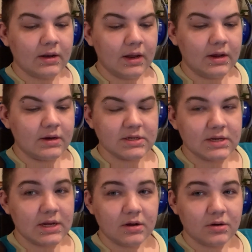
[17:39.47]
like, just
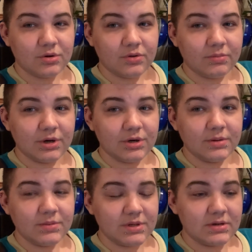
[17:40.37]
taking control of my
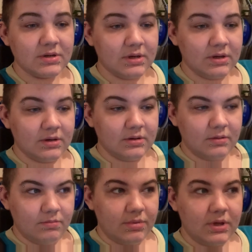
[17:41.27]
dreams and
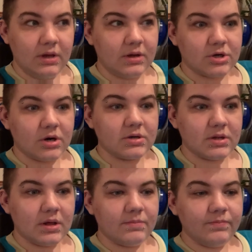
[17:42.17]
being in charge of
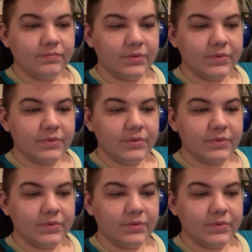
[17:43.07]
them,